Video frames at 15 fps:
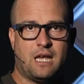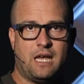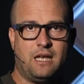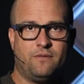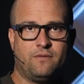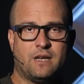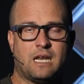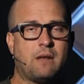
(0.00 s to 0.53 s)

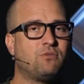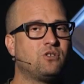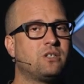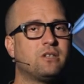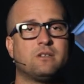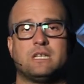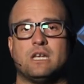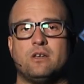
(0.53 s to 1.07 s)
life. And I'm just
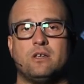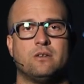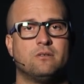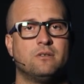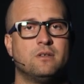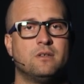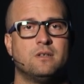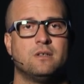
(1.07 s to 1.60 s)
here to tell you,
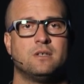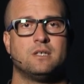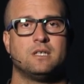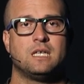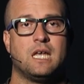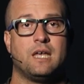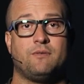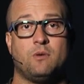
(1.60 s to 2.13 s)

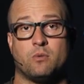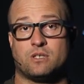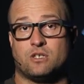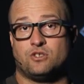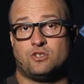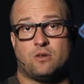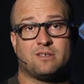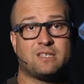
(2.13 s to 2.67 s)
if he worked
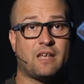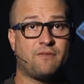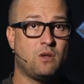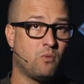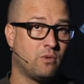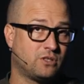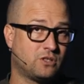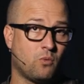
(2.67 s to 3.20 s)
in Jonah's life, he
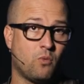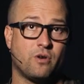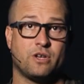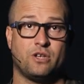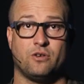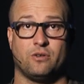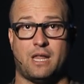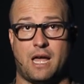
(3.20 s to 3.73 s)
wants to work
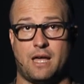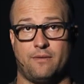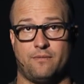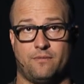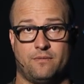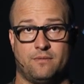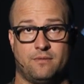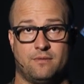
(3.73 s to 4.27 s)
in your
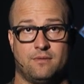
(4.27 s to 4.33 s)
life.